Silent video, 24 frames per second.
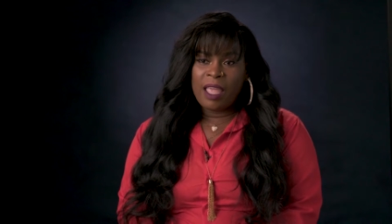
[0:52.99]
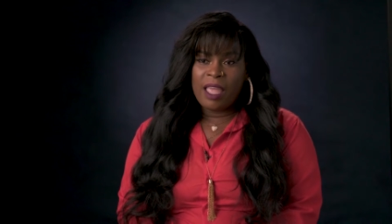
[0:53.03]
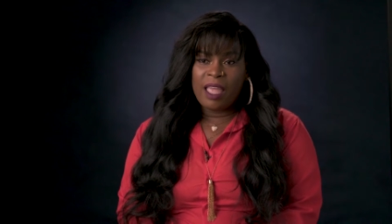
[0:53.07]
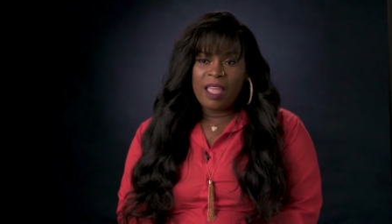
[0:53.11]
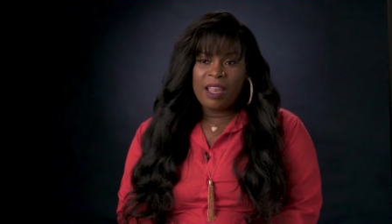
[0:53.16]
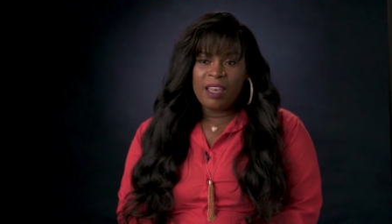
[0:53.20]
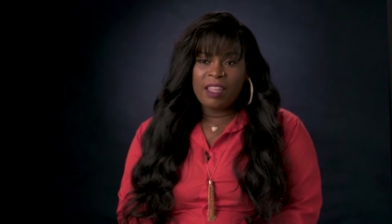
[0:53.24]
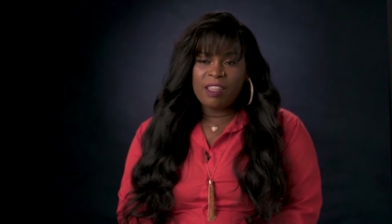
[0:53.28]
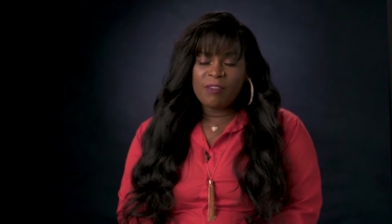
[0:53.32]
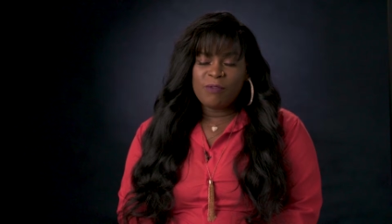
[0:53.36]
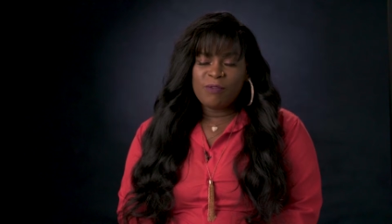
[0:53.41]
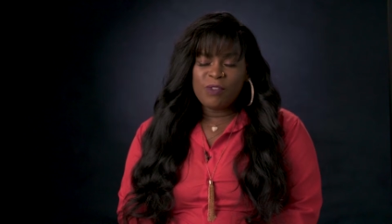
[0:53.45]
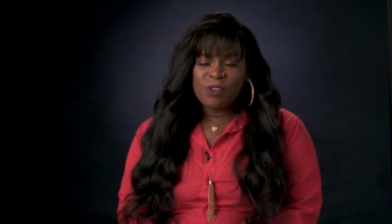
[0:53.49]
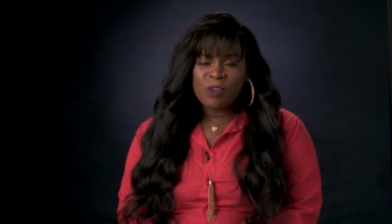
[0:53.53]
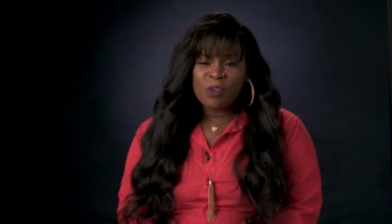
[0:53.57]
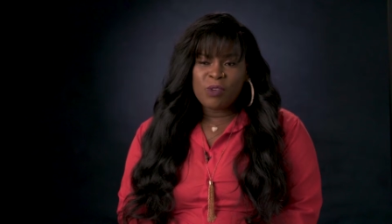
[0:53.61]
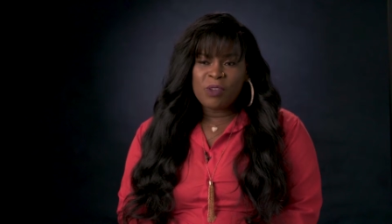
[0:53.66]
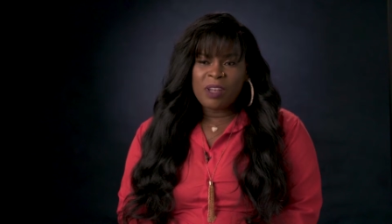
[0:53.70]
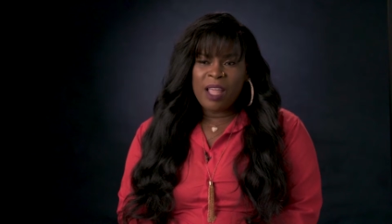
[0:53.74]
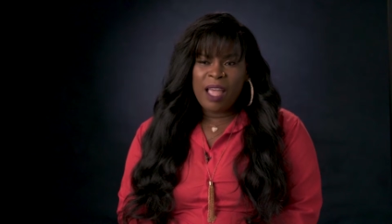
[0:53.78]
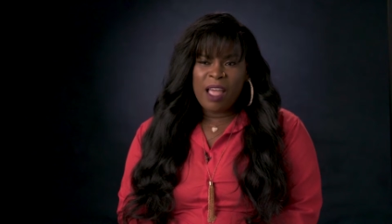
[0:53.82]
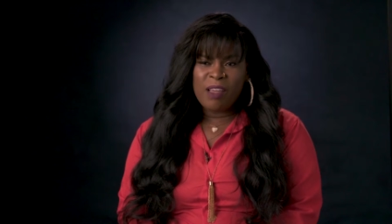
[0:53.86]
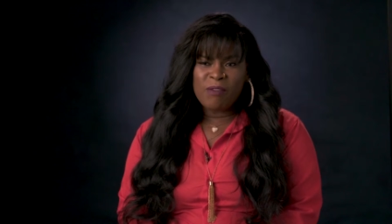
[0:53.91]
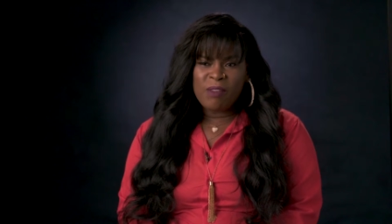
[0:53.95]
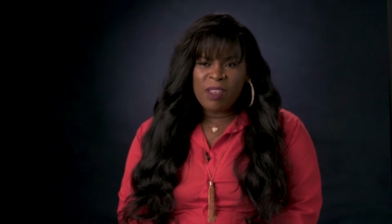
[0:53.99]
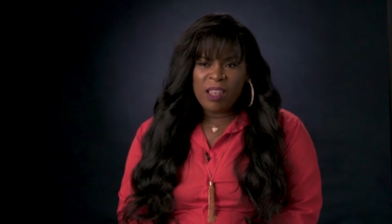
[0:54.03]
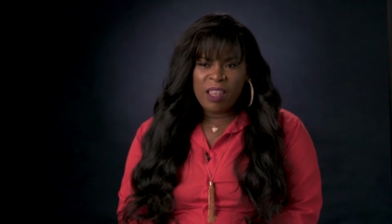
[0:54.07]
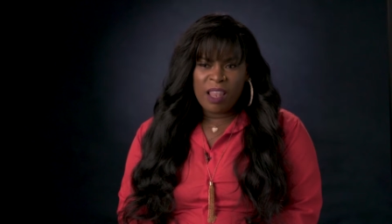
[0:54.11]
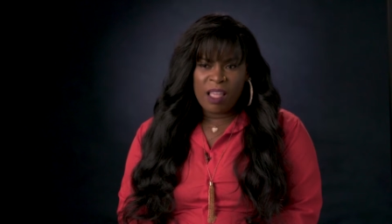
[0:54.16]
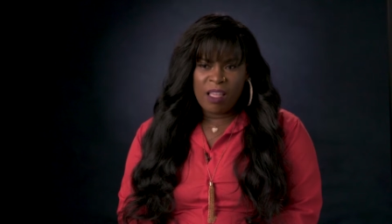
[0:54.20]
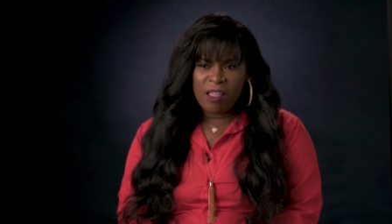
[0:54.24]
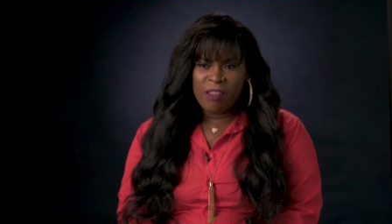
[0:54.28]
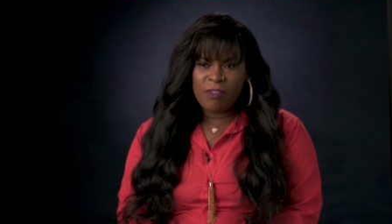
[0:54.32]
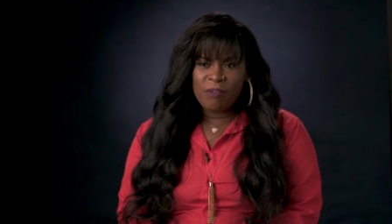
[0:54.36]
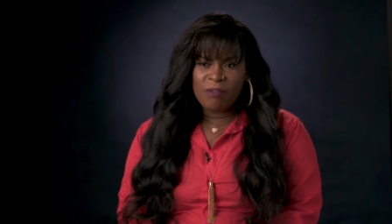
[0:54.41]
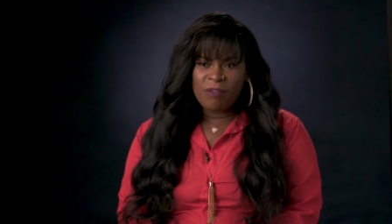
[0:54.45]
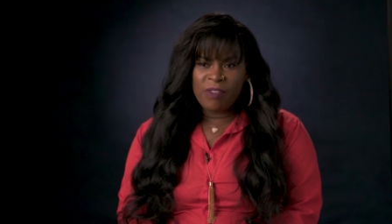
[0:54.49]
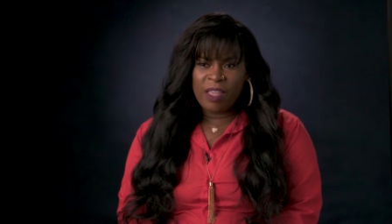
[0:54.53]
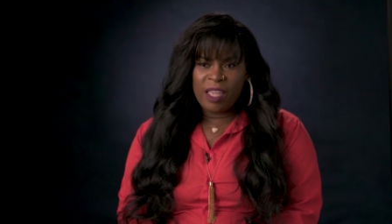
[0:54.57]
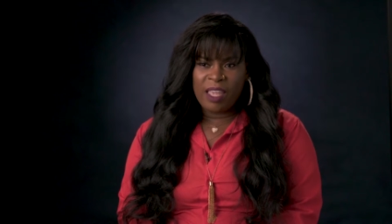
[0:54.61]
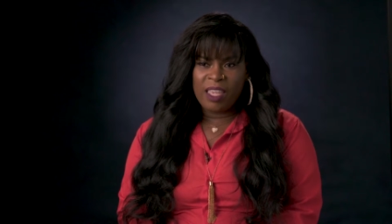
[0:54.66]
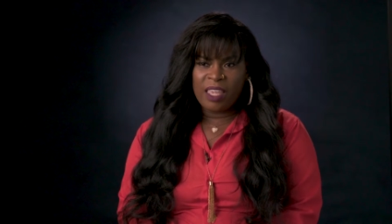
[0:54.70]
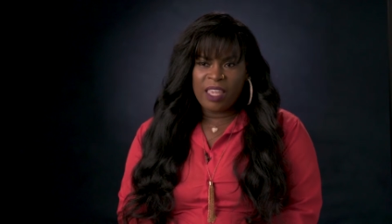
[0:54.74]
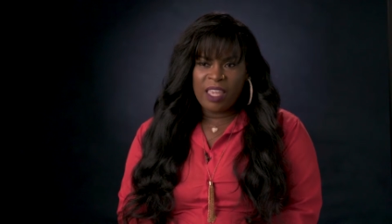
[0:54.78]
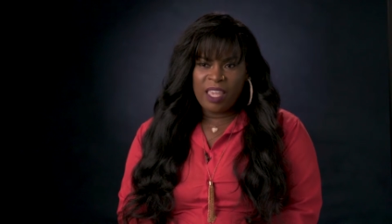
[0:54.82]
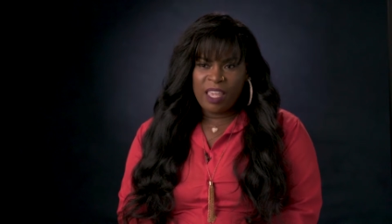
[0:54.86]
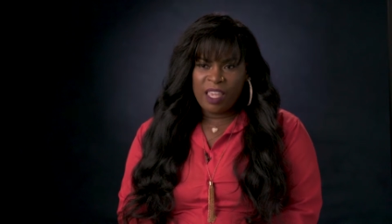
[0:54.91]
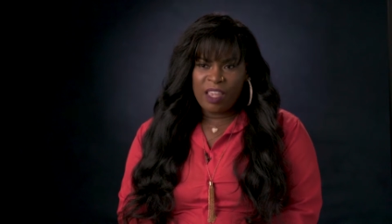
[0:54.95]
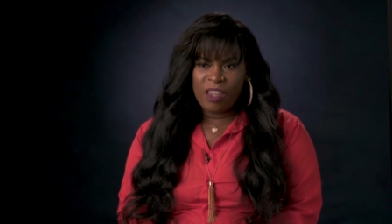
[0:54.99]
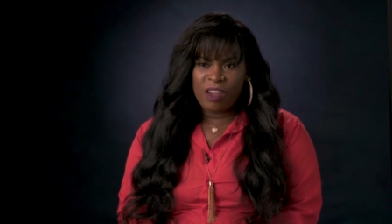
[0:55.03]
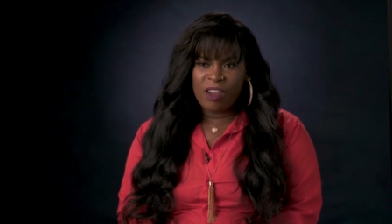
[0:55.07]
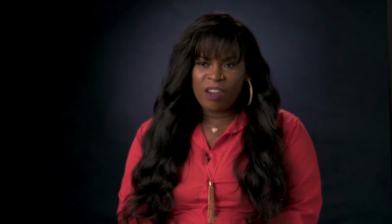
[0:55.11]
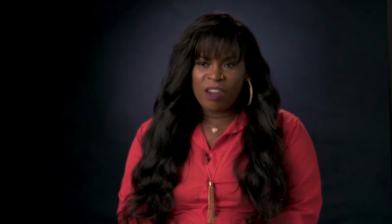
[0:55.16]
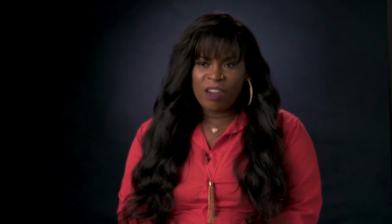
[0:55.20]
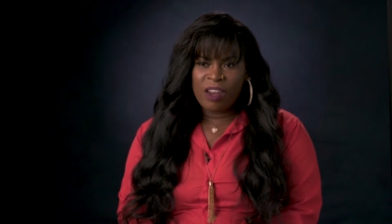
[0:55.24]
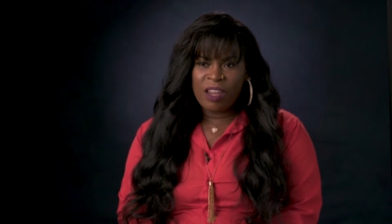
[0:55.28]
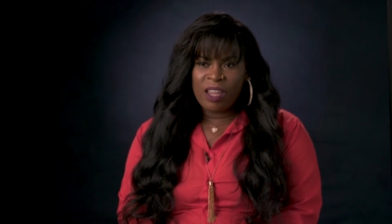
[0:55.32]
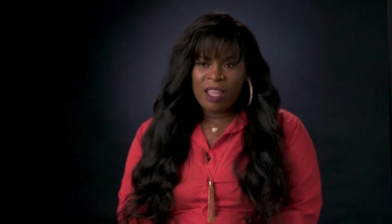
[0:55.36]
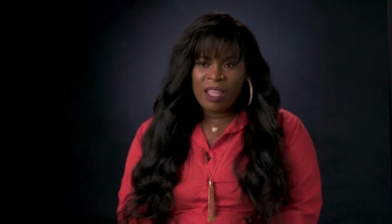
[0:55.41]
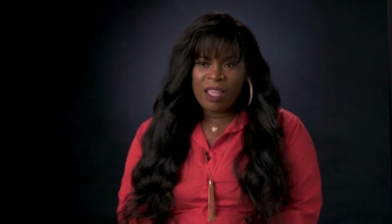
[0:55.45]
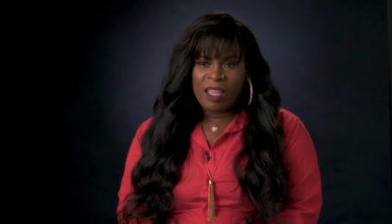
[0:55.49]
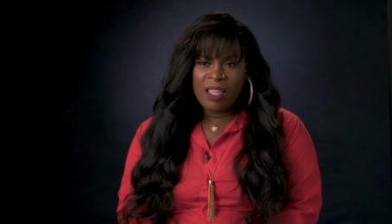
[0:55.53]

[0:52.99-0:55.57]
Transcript: and if you don't have love and care,